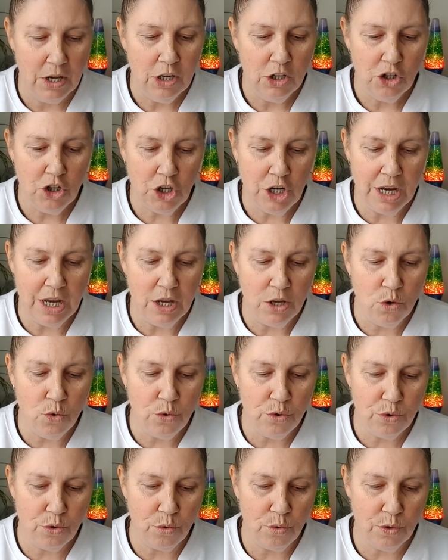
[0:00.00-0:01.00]
Share your
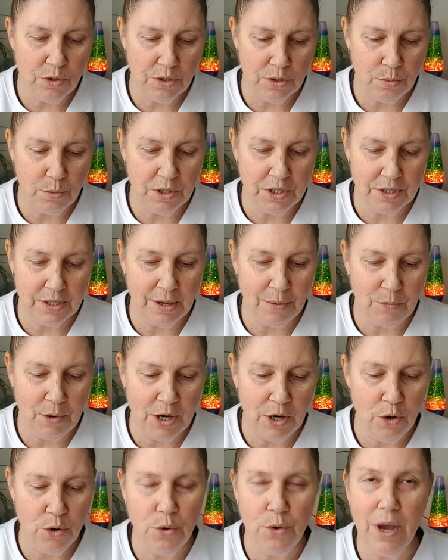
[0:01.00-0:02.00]
thoughts with
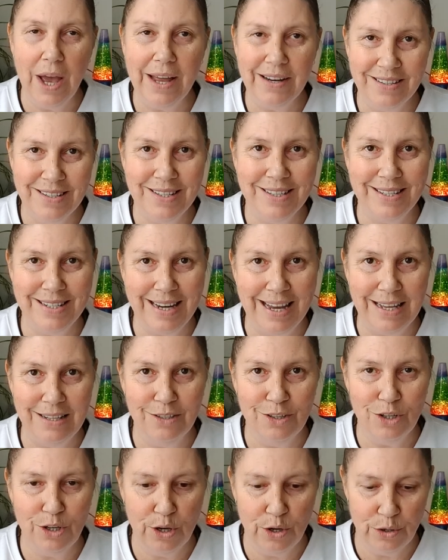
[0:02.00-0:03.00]
someone who
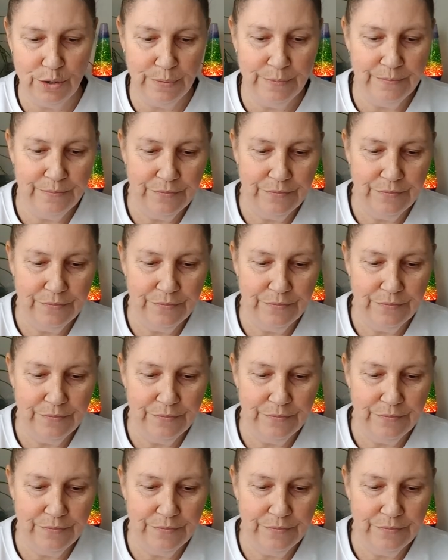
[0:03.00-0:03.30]
understands you.